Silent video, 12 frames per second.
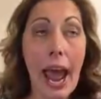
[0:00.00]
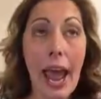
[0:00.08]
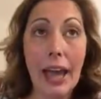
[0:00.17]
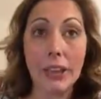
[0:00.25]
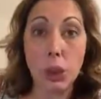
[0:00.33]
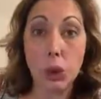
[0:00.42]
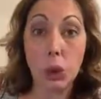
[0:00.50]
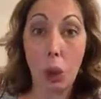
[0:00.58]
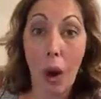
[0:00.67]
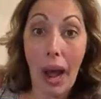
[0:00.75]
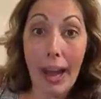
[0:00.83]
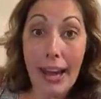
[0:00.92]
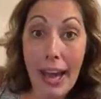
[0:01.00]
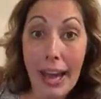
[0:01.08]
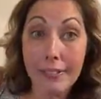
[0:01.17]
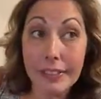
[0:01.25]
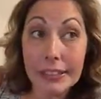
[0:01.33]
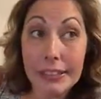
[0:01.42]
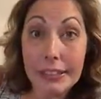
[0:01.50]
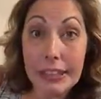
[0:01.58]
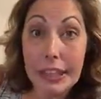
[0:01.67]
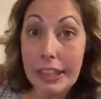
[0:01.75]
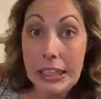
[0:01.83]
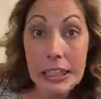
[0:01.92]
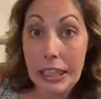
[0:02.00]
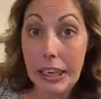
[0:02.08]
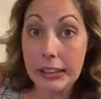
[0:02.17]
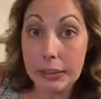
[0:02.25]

And so I haven't eaten